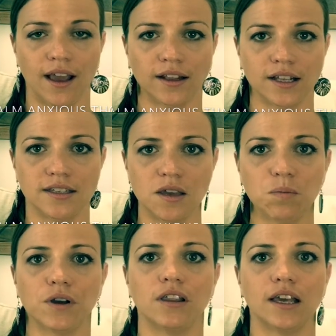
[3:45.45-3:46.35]
and the
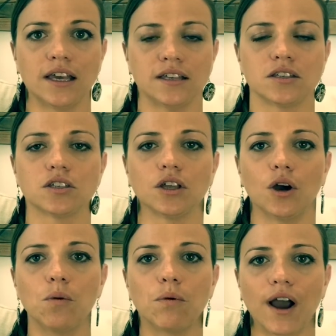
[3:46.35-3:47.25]
deep breathing is
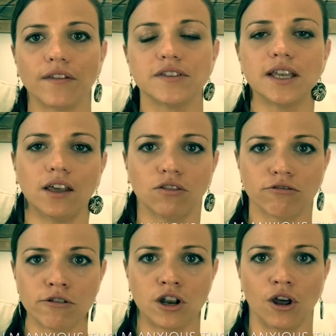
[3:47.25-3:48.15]
slow breaths in
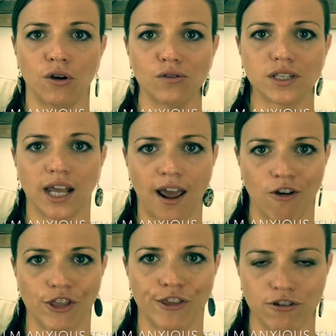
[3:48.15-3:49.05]
through the nose and
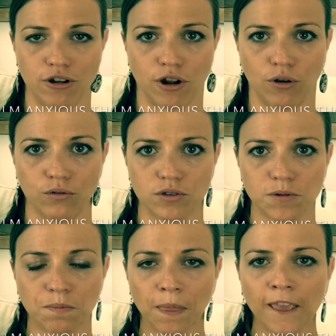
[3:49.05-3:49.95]
out through the nose.